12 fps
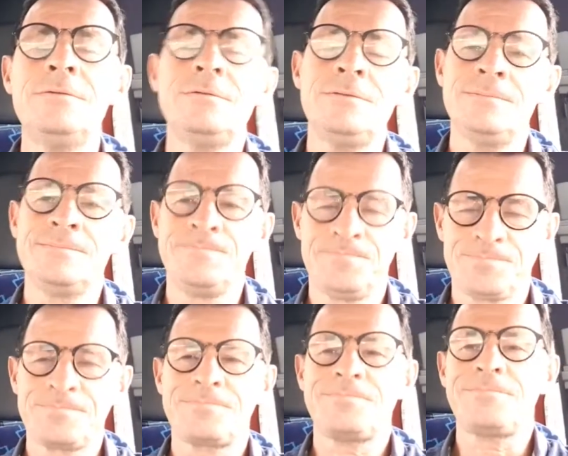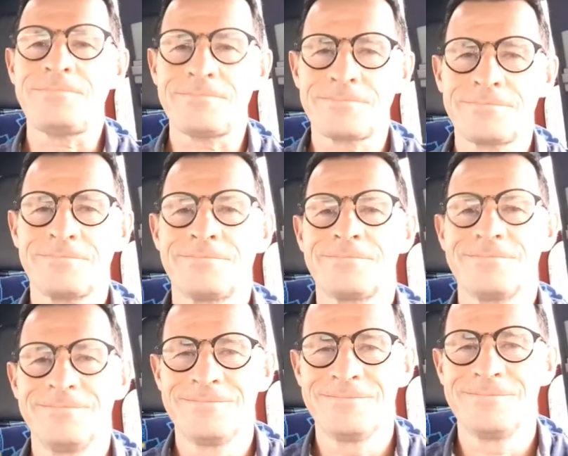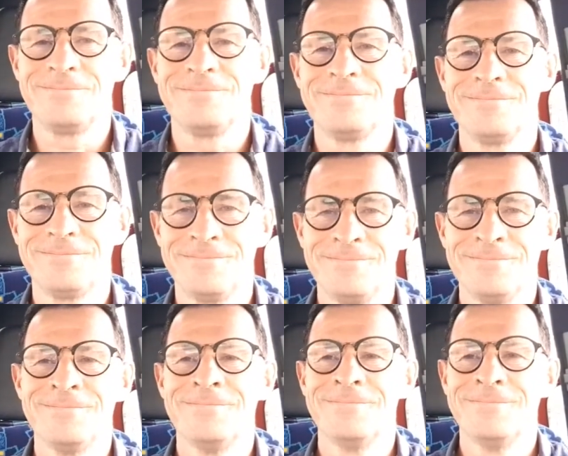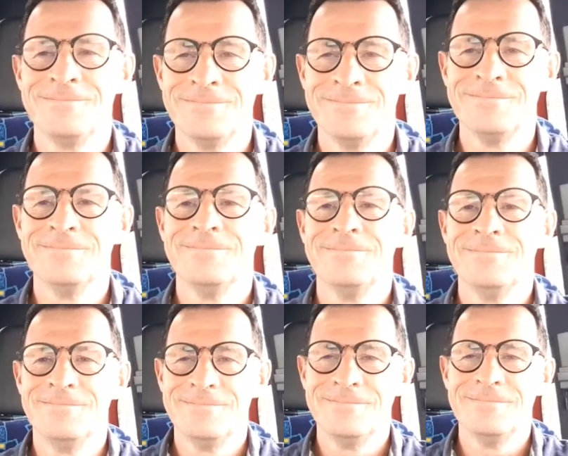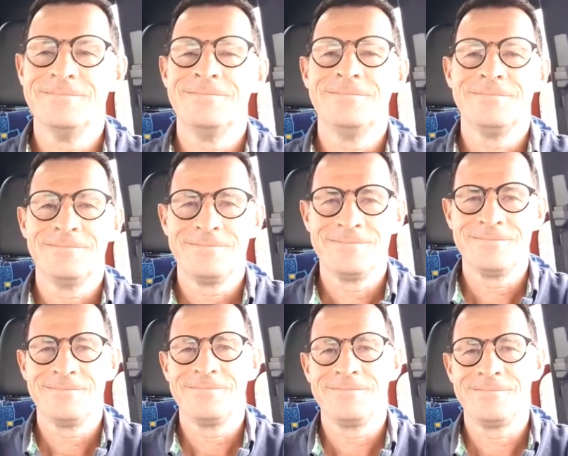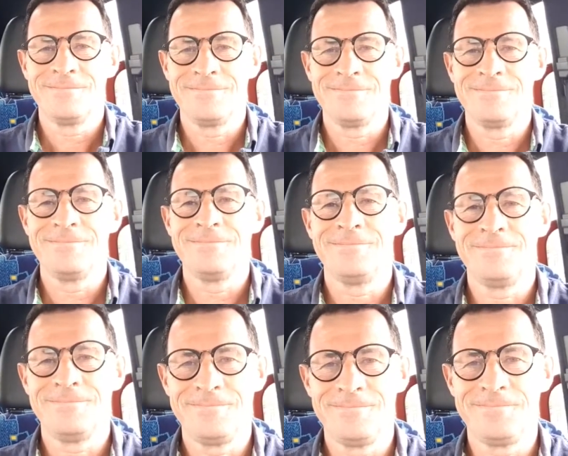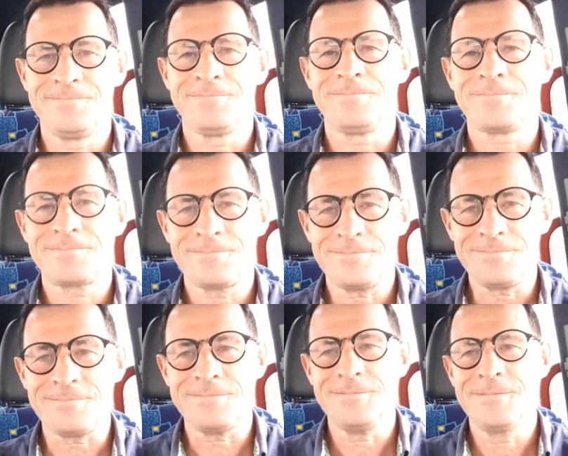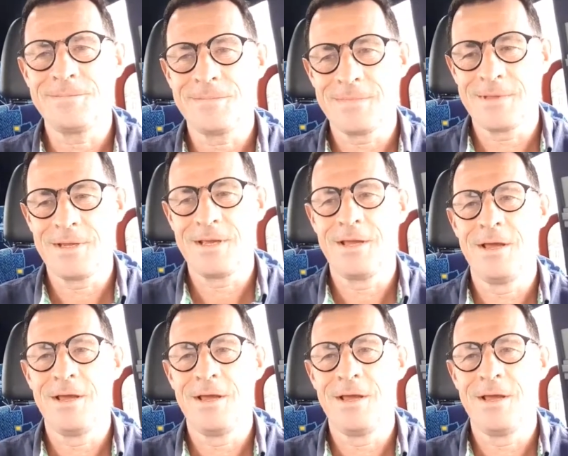[no speech]